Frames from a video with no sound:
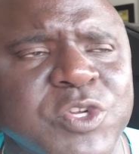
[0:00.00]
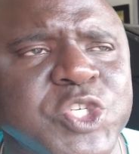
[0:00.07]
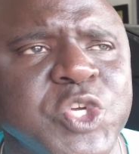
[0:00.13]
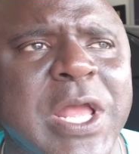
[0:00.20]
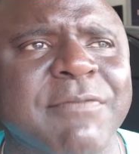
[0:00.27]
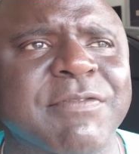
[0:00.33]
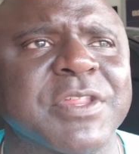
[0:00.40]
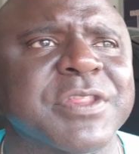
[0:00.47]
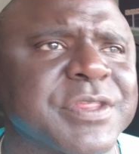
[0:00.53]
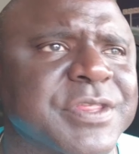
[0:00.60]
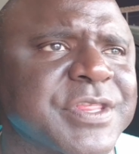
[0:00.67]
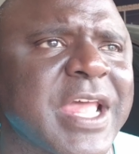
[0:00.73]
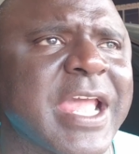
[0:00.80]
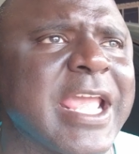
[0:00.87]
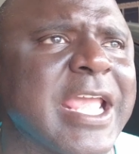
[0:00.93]
You have the
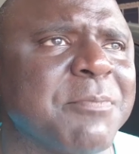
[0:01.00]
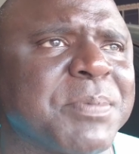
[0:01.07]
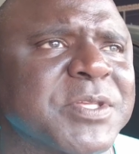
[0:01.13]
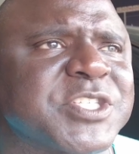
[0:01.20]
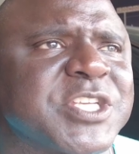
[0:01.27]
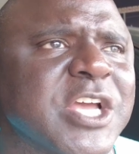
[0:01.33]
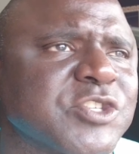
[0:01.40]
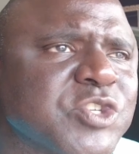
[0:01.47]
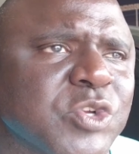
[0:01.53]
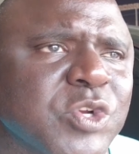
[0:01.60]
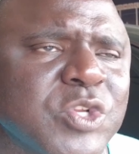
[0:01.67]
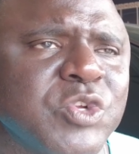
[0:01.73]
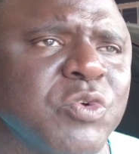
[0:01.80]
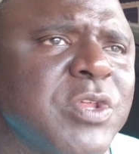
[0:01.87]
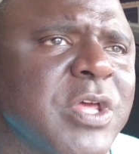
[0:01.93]
same potential to
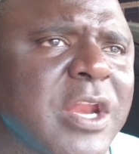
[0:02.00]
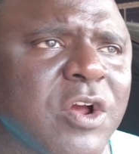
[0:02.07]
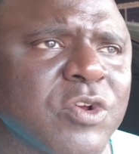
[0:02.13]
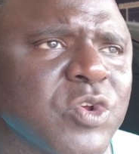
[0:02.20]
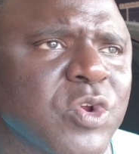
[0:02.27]
do that on